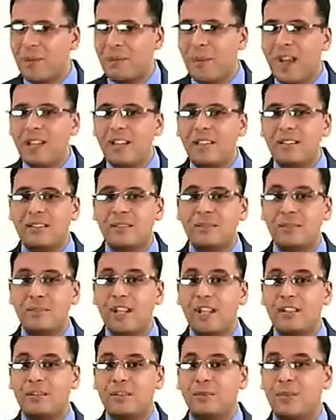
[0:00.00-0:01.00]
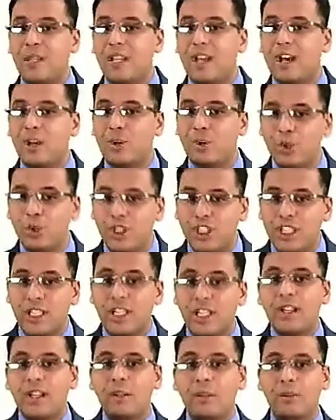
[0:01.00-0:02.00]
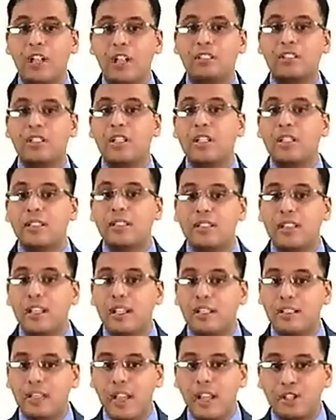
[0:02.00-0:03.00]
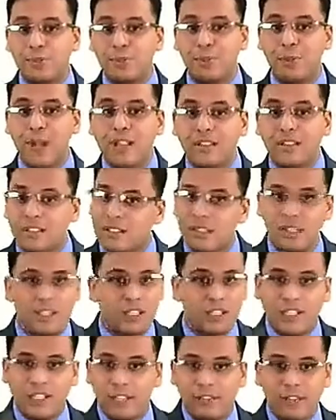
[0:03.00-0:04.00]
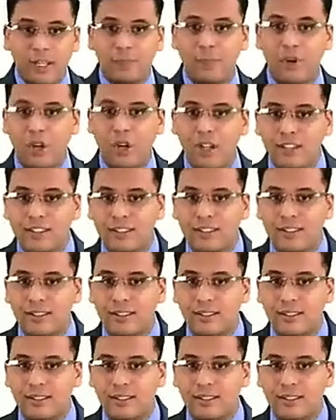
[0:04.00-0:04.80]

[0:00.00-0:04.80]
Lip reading: minus plus BrO3 plus 6H plus giving products.